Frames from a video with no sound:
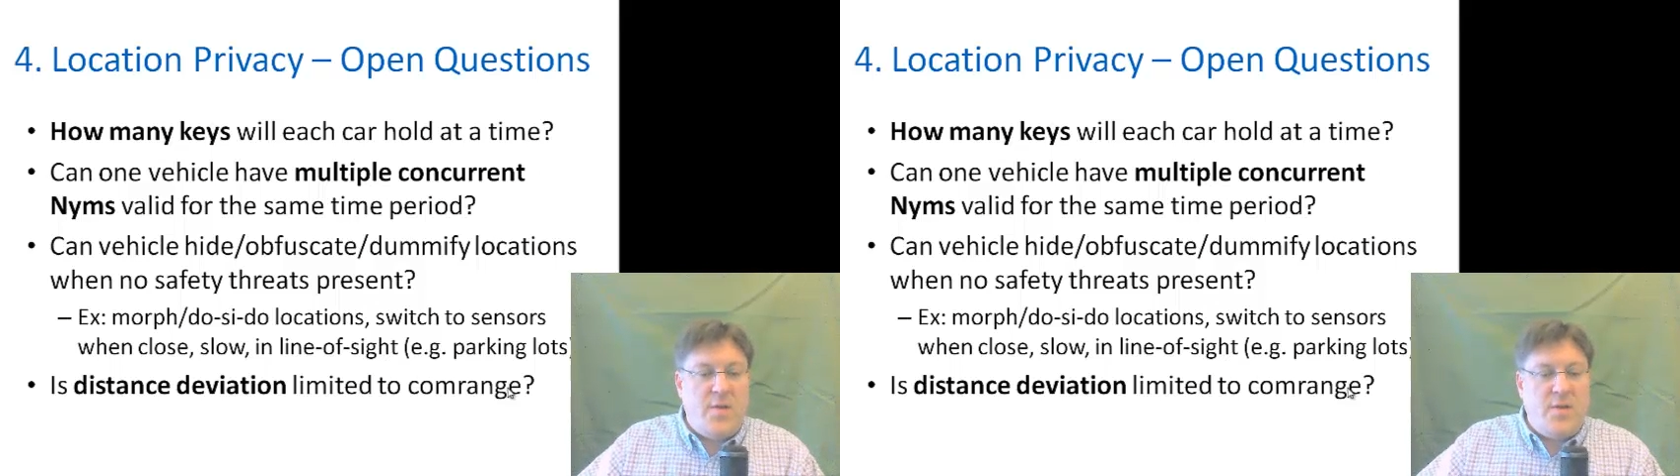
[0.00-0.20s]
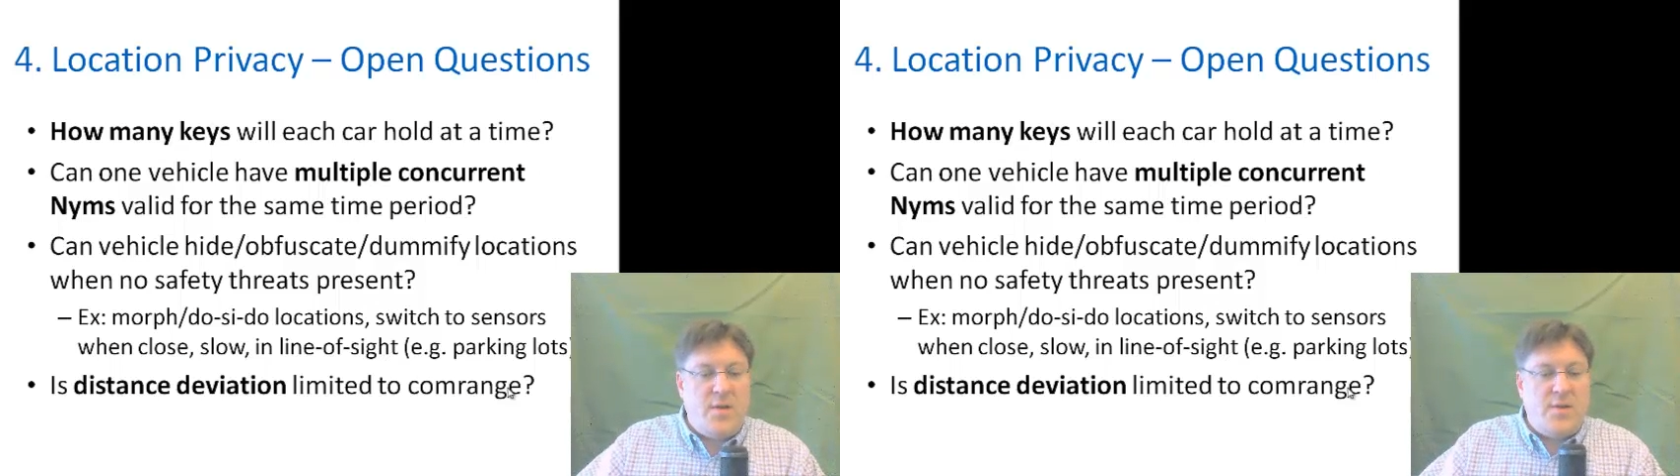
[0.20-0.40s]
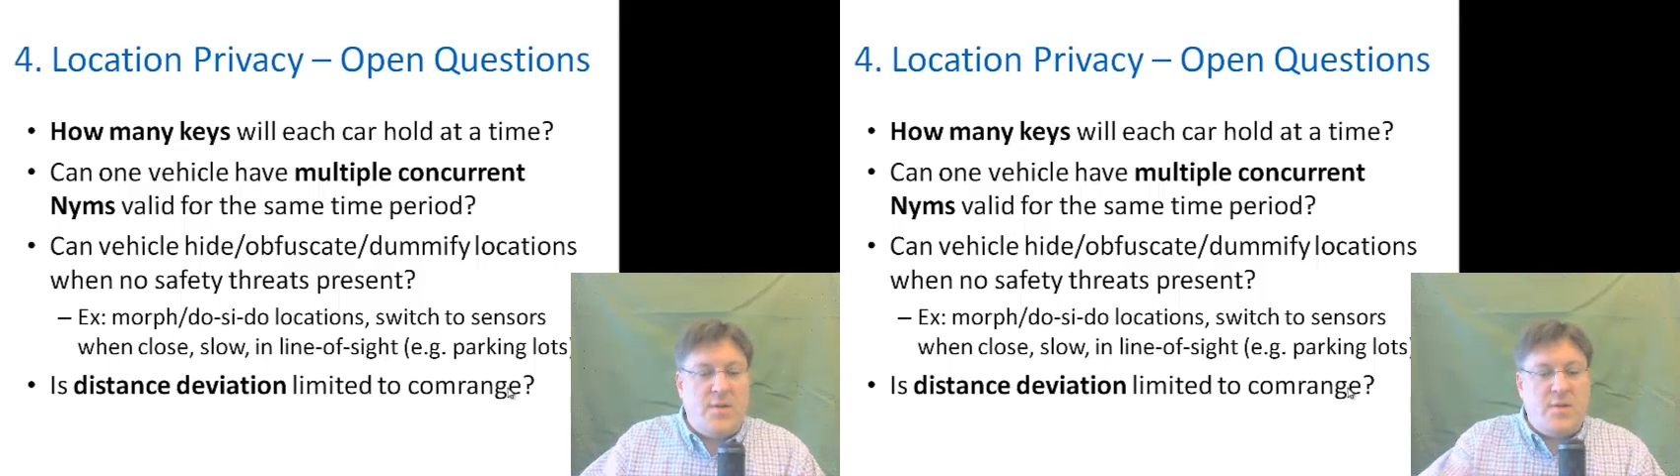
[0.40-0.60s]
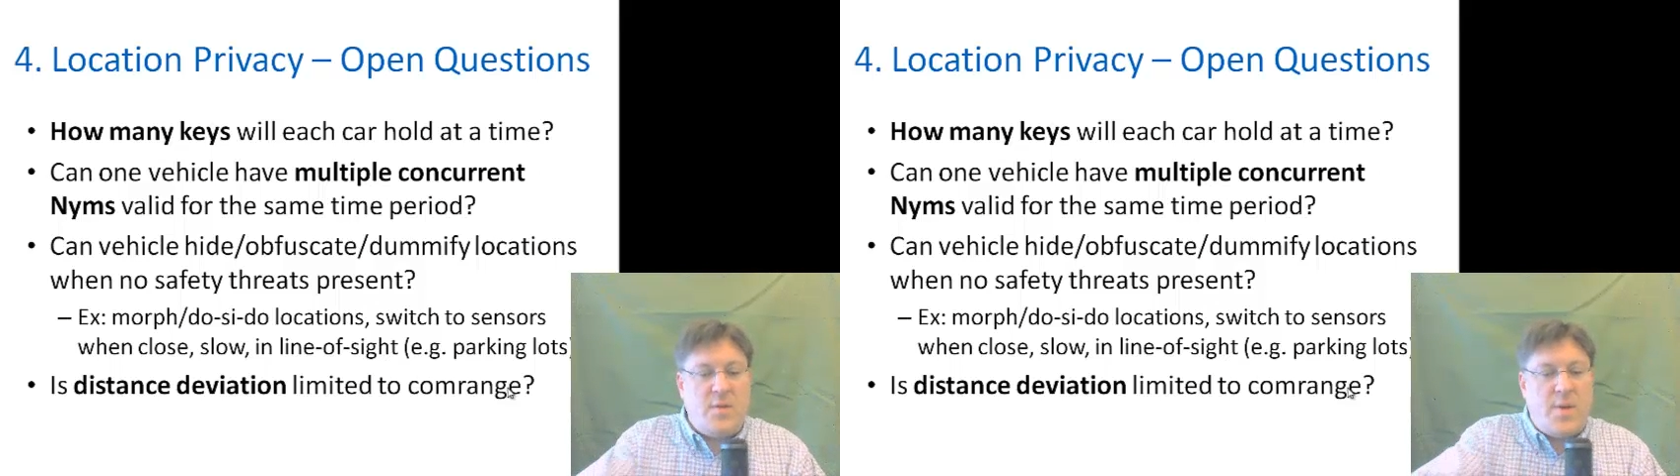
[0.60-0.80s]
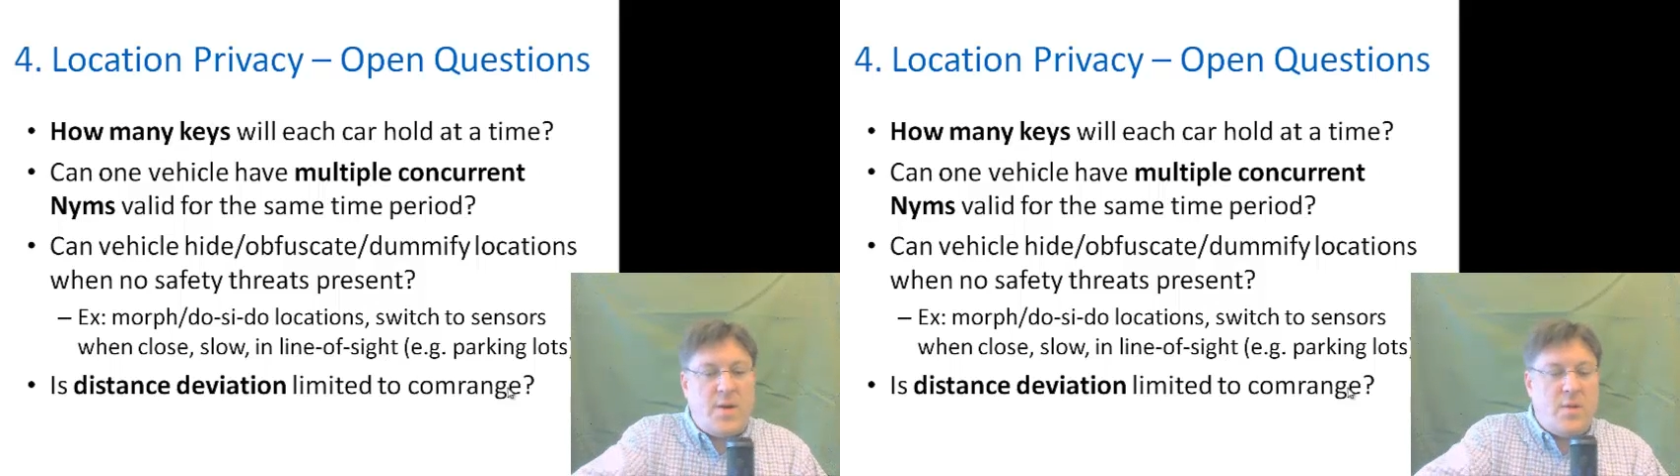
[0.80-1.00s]
the distance, the
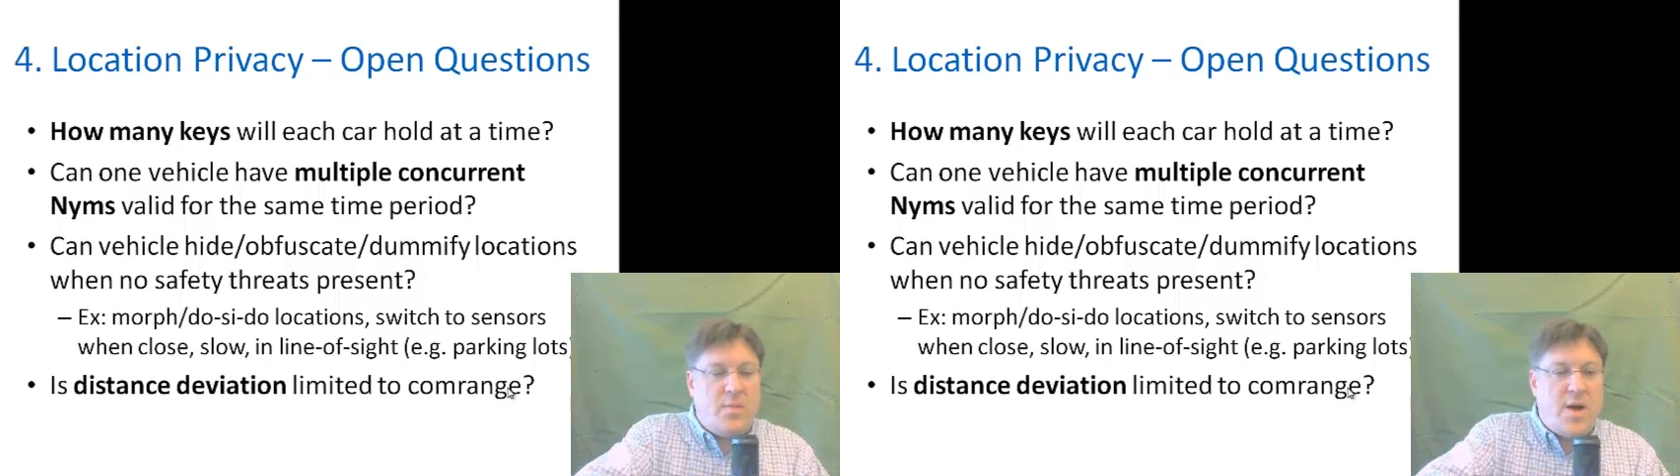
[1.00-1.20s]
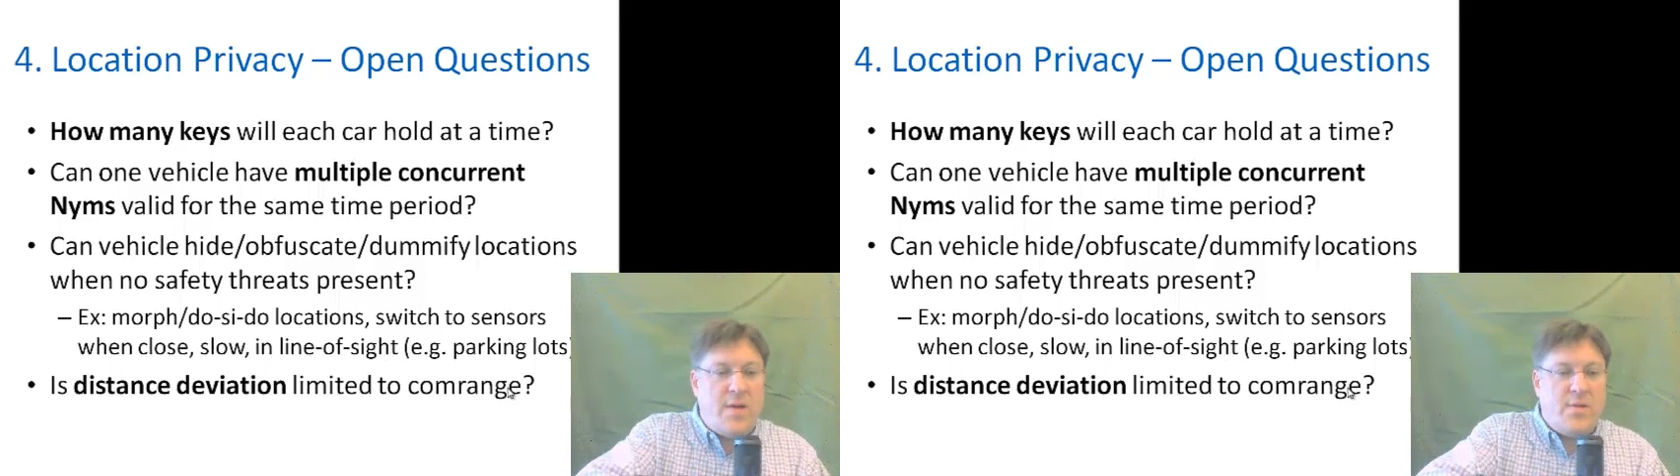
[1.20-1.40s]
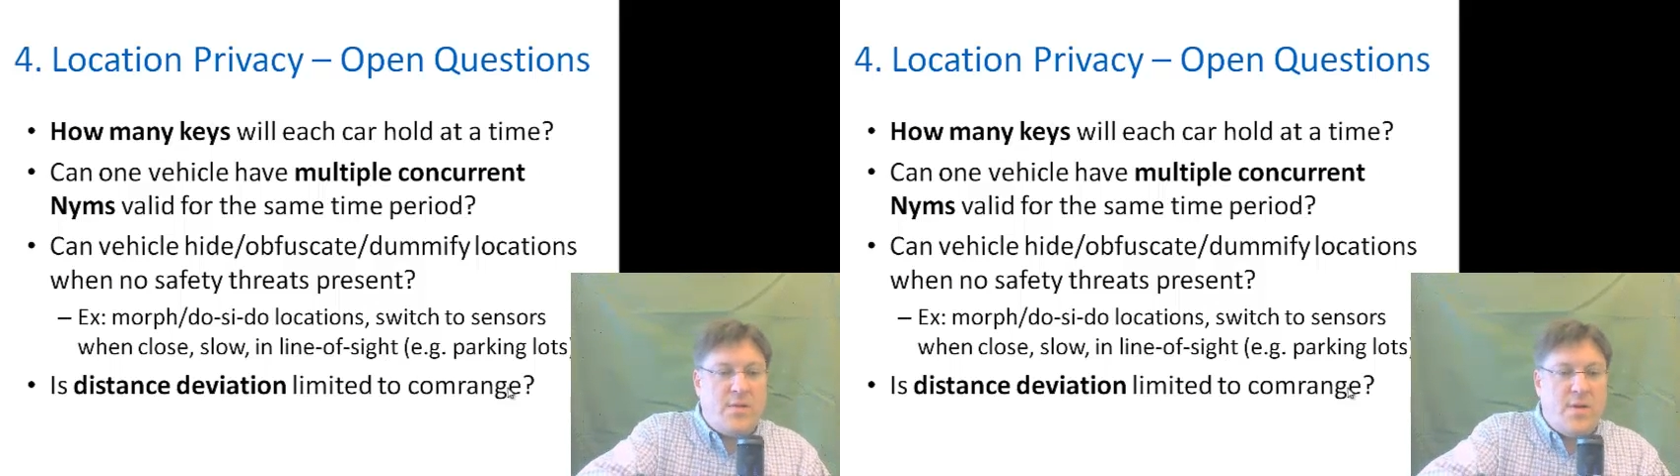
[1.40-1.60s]
better the privacy.